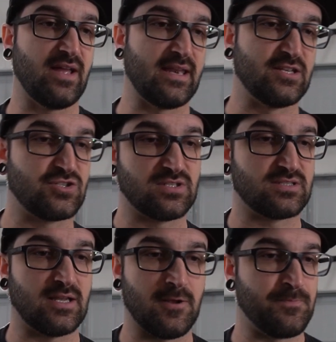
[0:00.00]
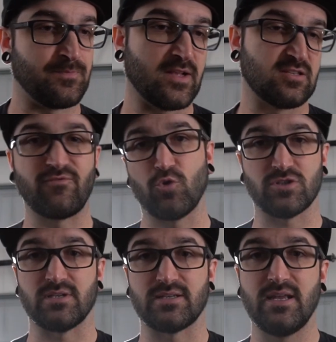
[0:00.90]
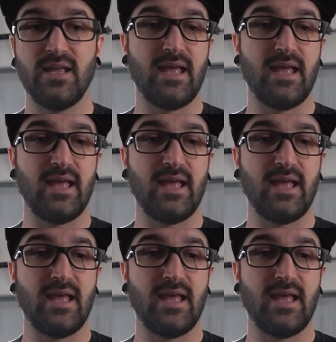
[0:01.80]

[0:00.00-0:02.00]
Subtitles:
And it's just, it's unfortunate.